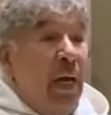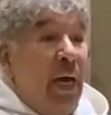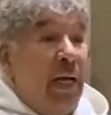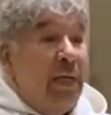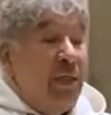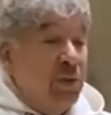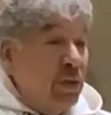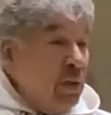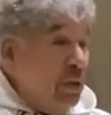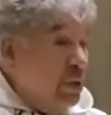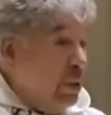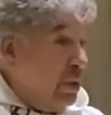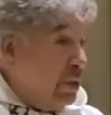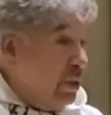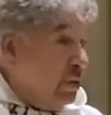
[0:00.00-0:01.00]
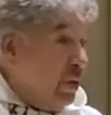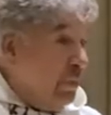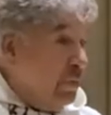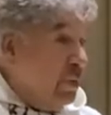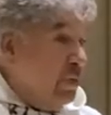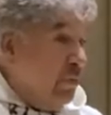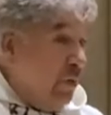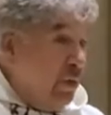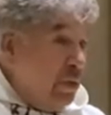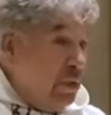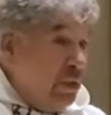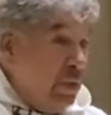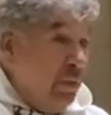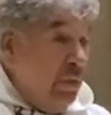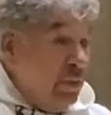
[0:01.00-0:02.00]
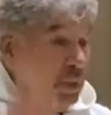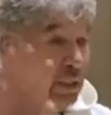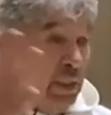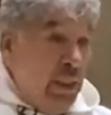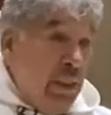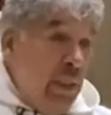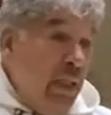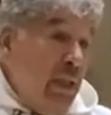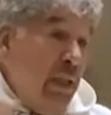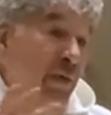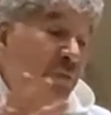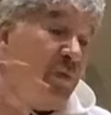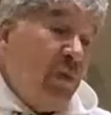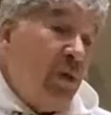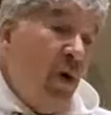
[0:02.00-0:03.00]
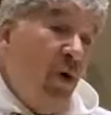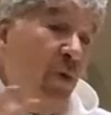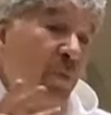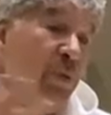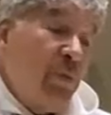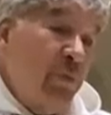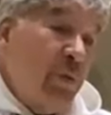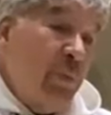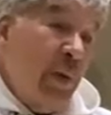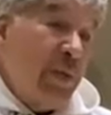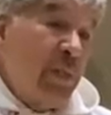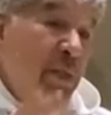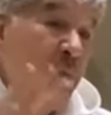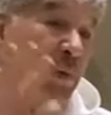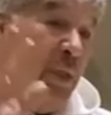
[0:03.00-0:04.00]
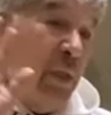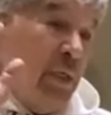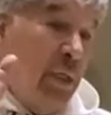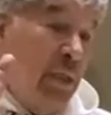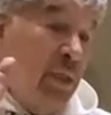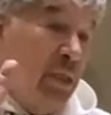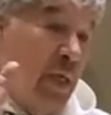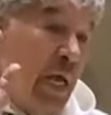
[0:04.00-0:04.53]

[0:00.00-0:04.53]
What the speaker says: And he took the scriptures very seriously, left his home, his responsibilities,